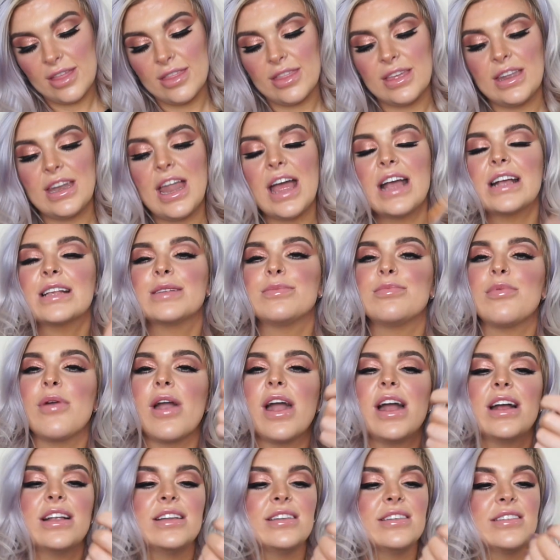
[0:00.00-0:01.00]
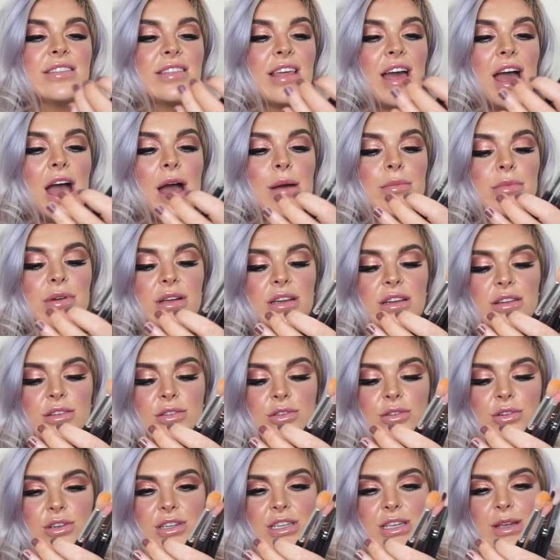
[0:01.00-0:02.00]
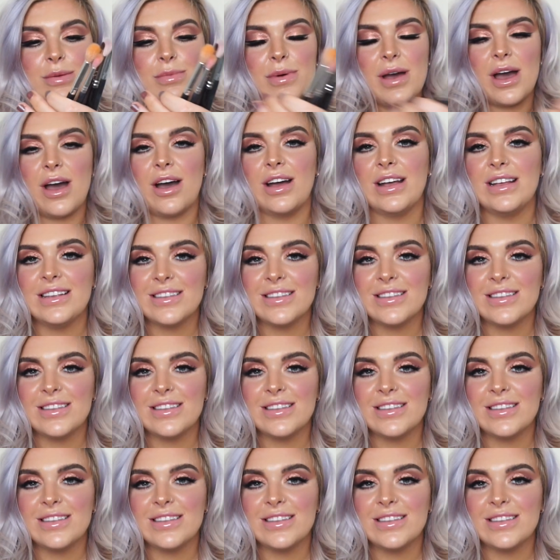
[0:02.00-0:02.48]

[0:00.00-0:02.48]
The next brand that I'm going to talk to you about